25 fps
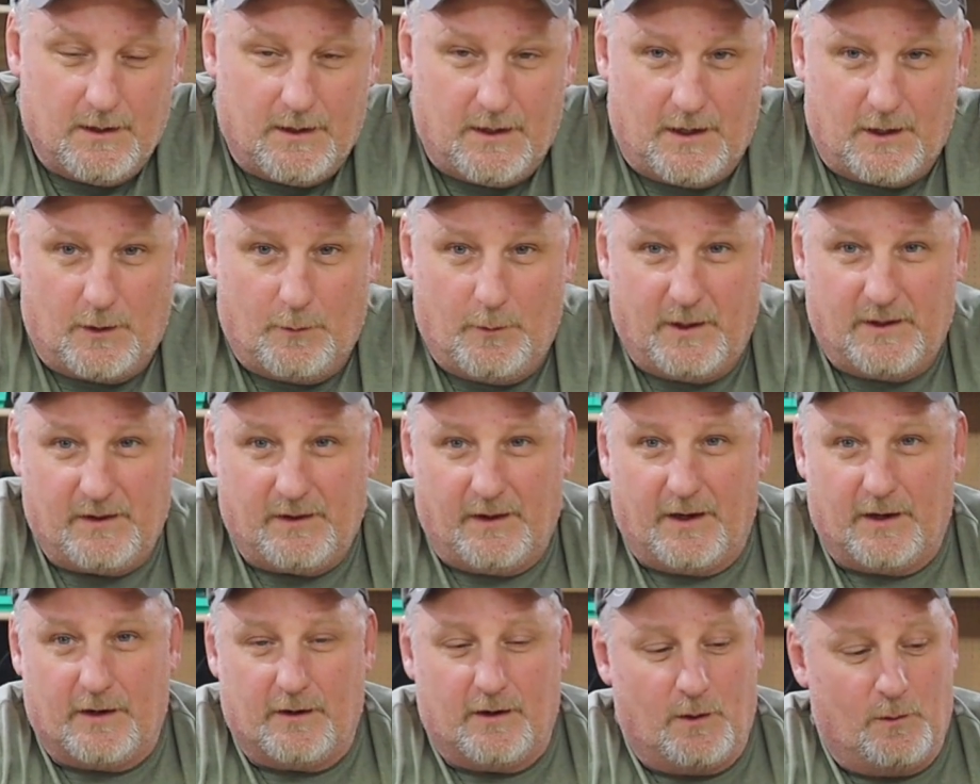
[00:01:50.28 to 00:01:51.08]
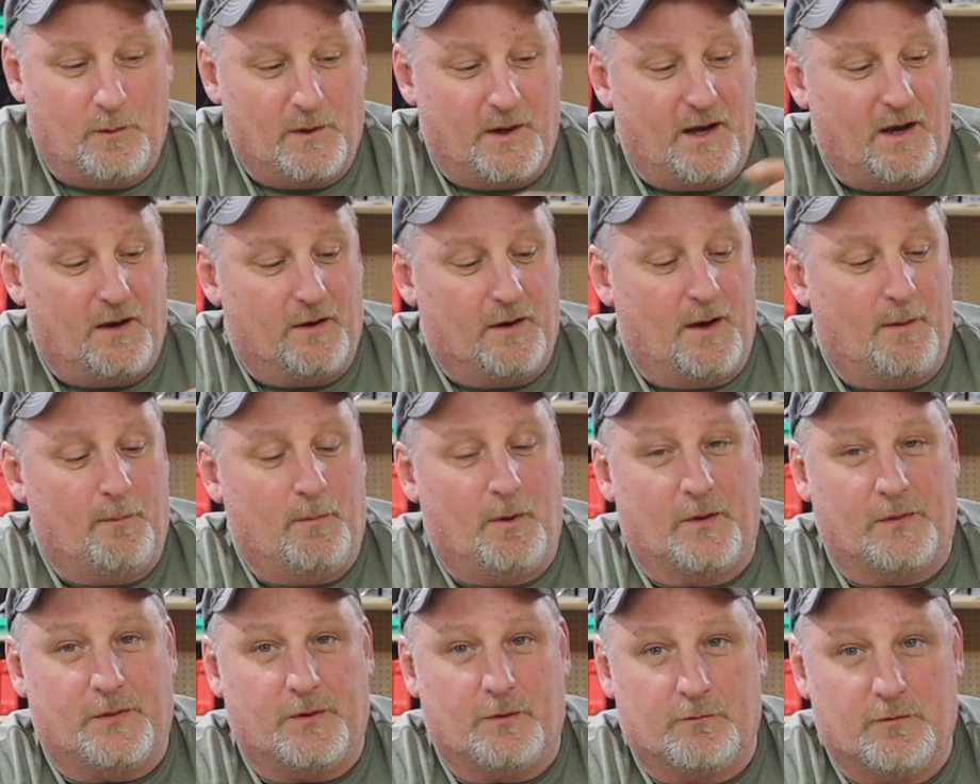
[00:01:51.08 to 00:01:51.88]
And a week later, I went out and I
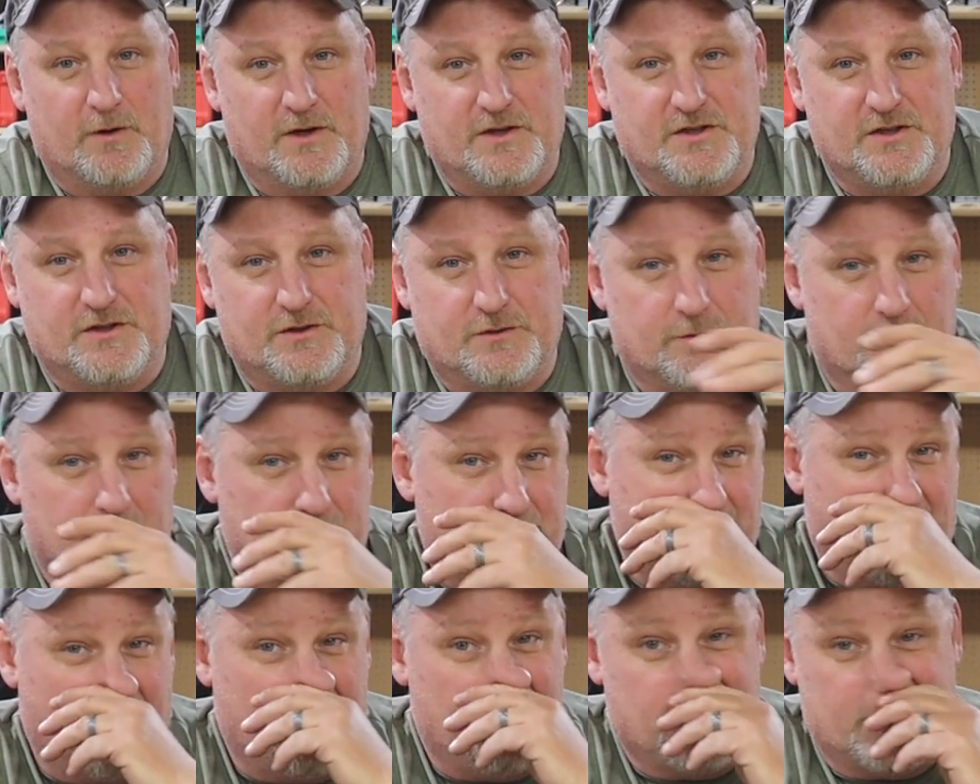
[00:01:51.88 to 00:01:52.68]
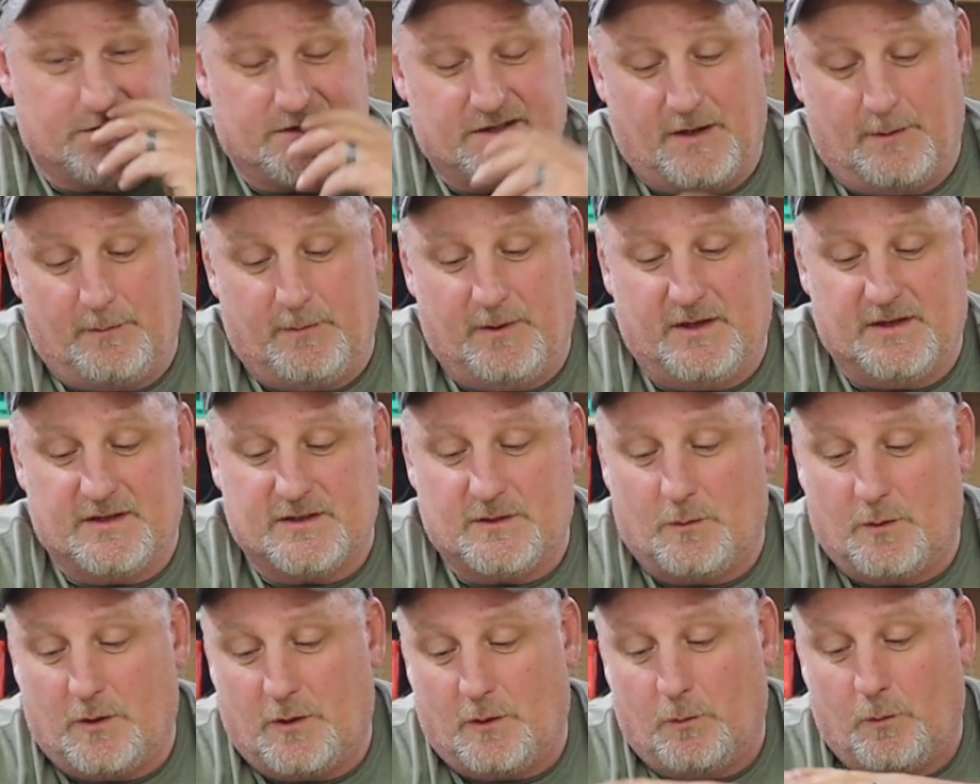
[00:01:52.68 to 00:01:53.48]
bought the rigid drill driver set because
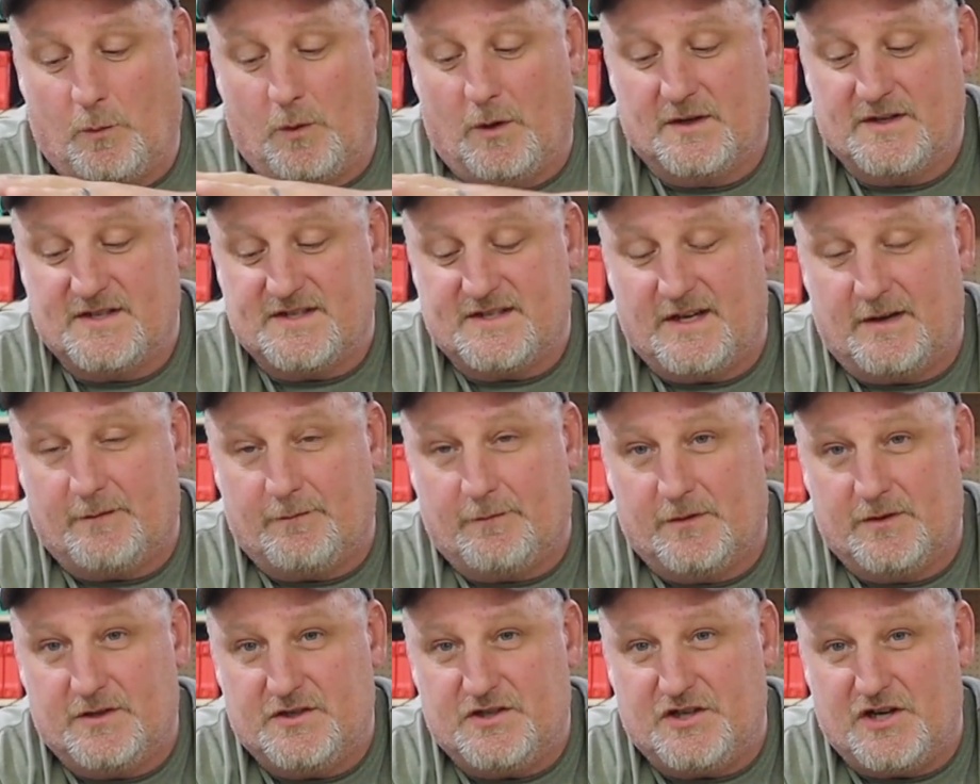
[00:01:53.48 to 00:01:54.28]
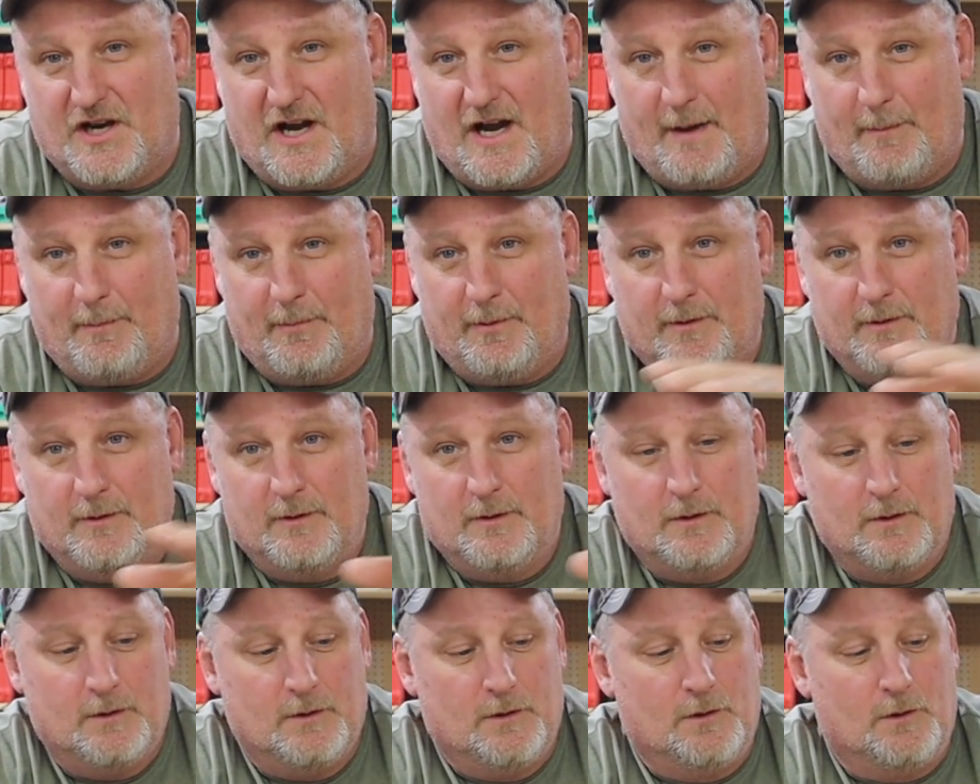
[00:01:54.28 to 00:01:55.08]
I wanted one set for the shop,
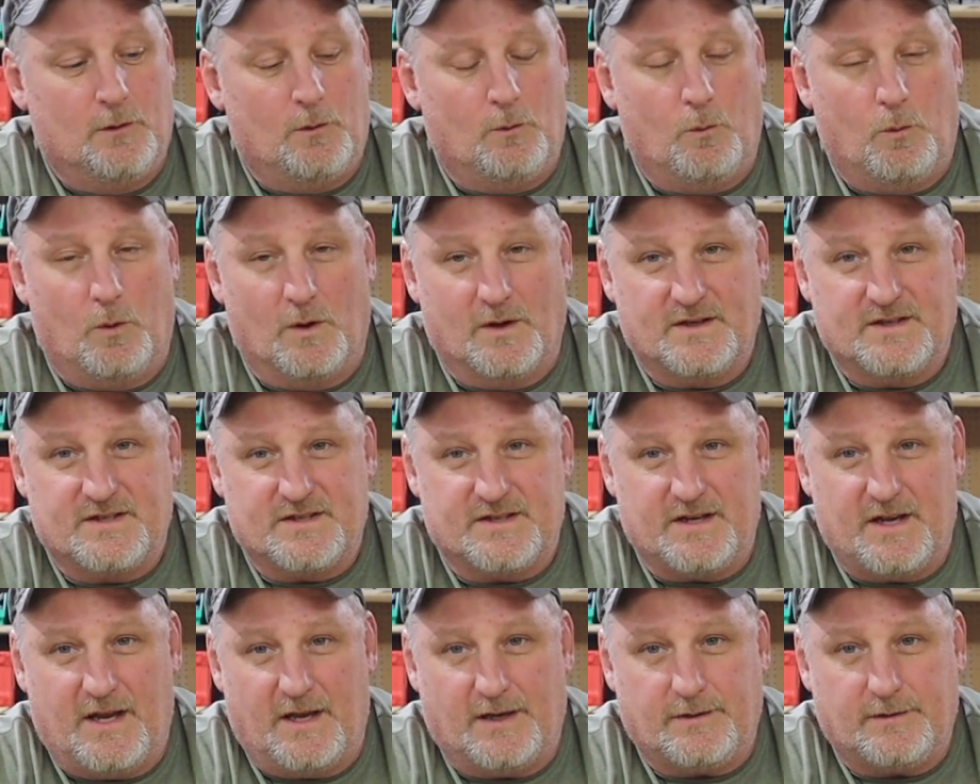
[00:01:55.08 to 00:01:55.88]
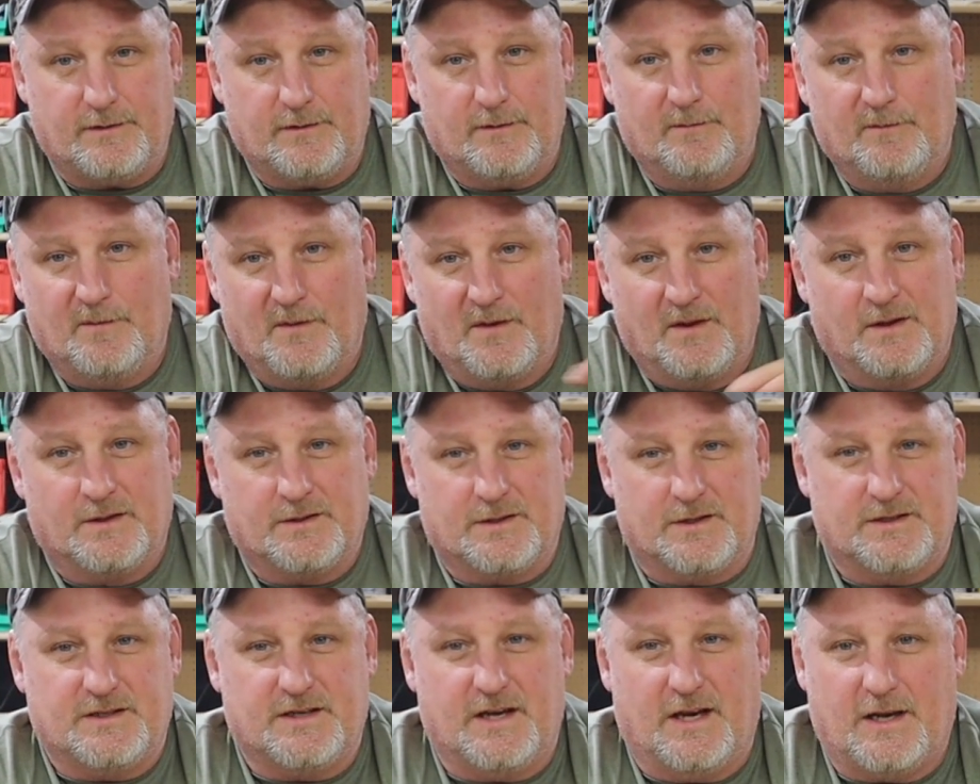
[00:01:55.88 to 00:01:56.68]
one set
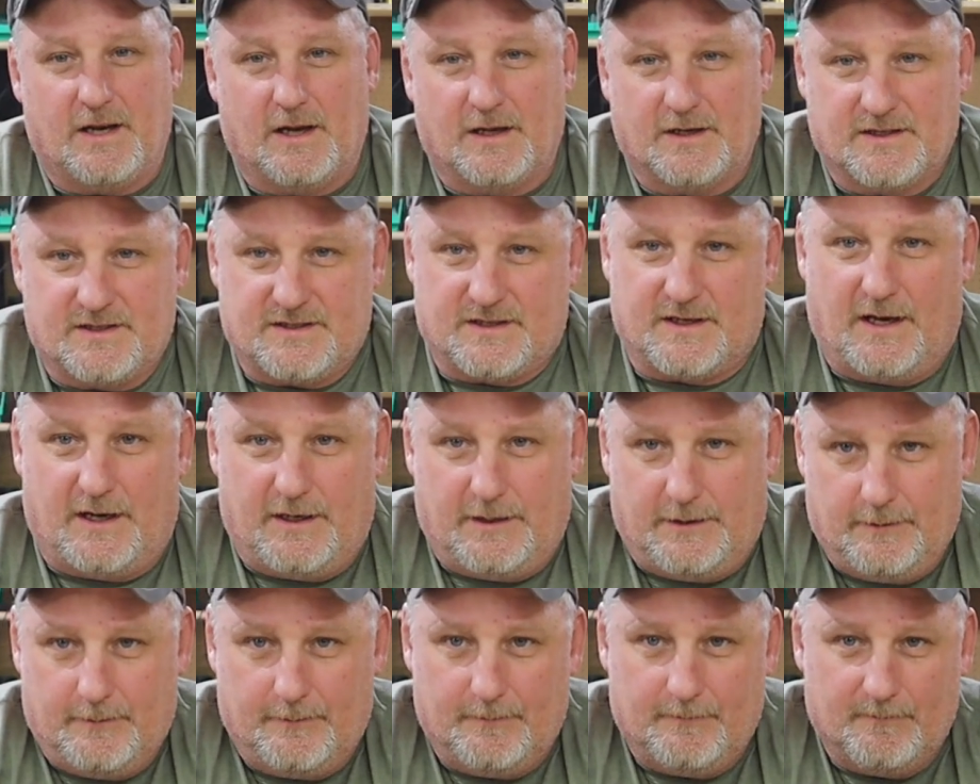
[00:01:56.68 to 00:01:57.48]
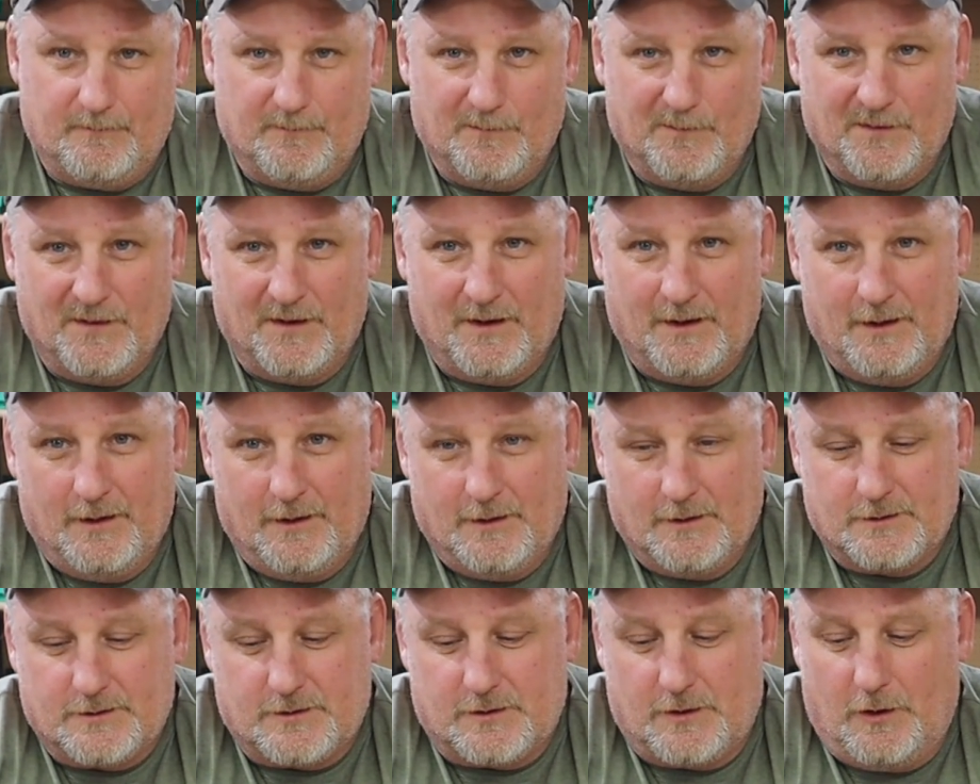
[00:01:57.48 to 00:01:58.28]
to take on site.
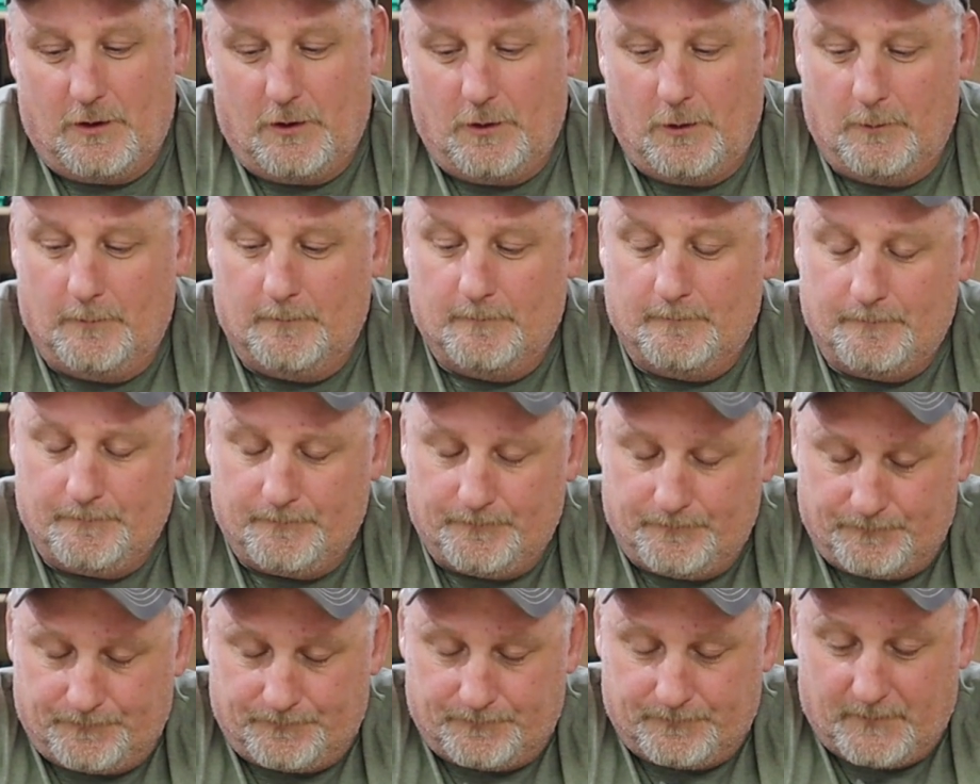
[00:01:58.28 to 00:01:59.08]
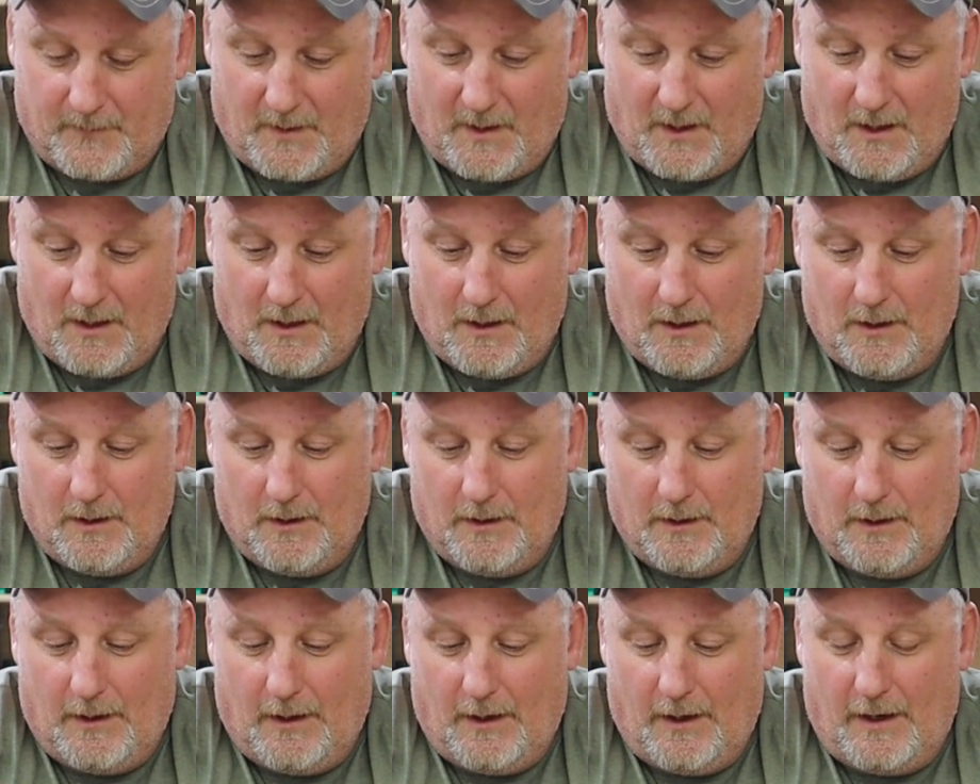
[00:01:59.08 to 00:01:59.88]
So
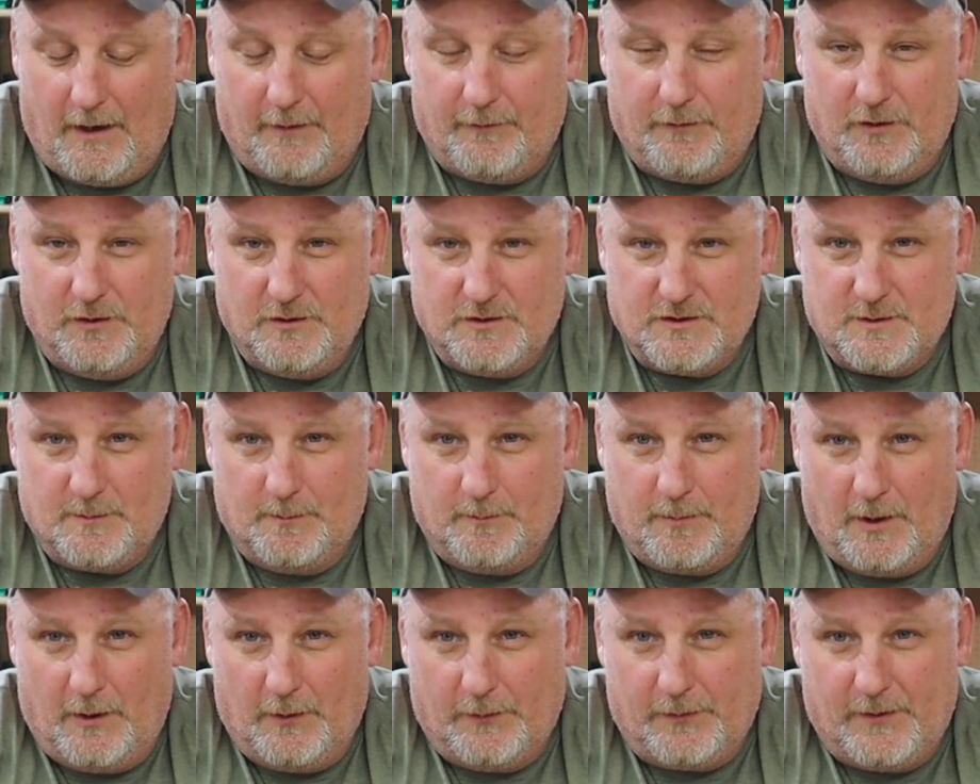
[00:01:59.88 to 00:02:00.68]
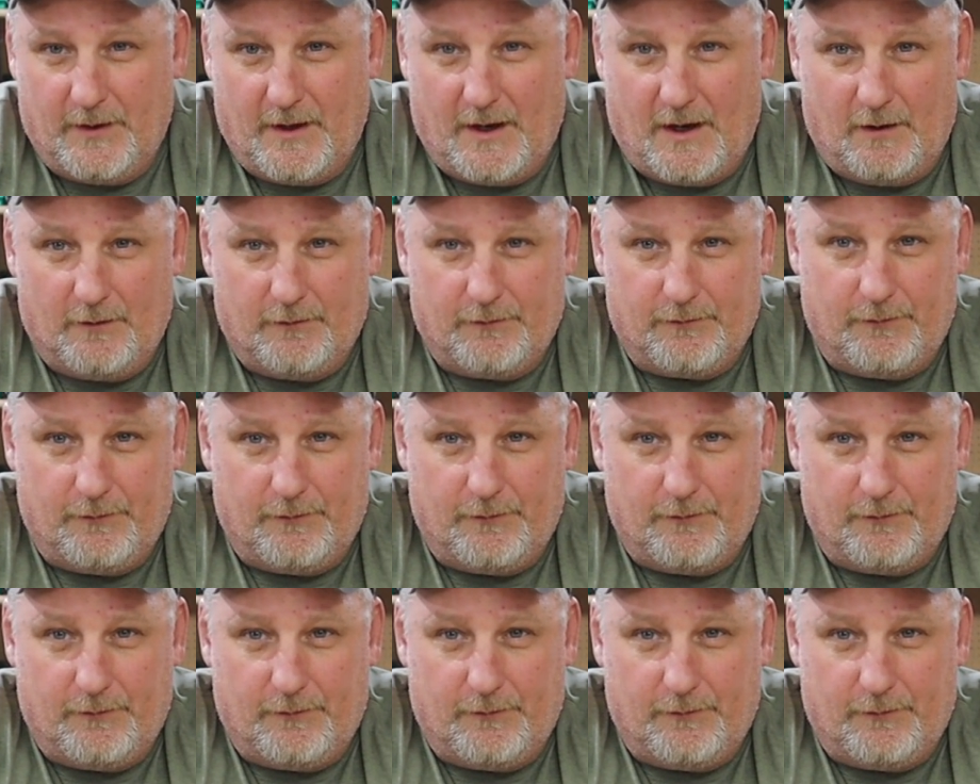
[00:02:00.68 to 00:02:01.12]
I've used them both now